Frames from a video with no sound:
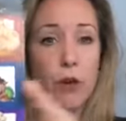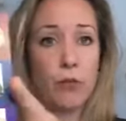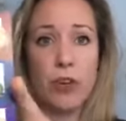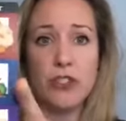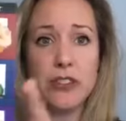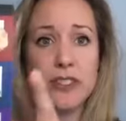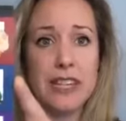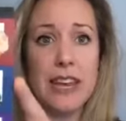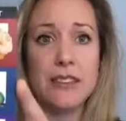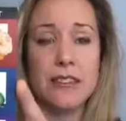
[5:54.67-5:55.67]
if we just
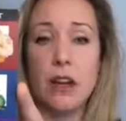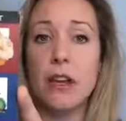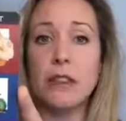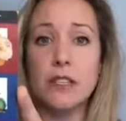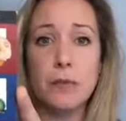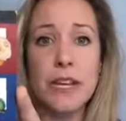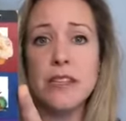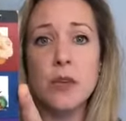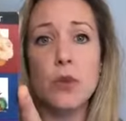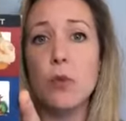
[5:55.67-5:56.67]
stay stuck in this place,
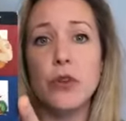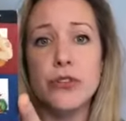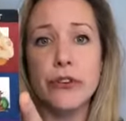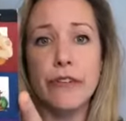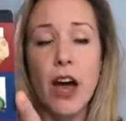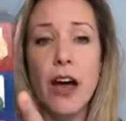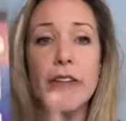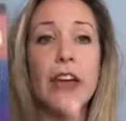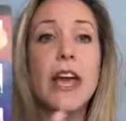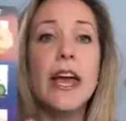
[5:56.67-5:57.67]
then we won't survive.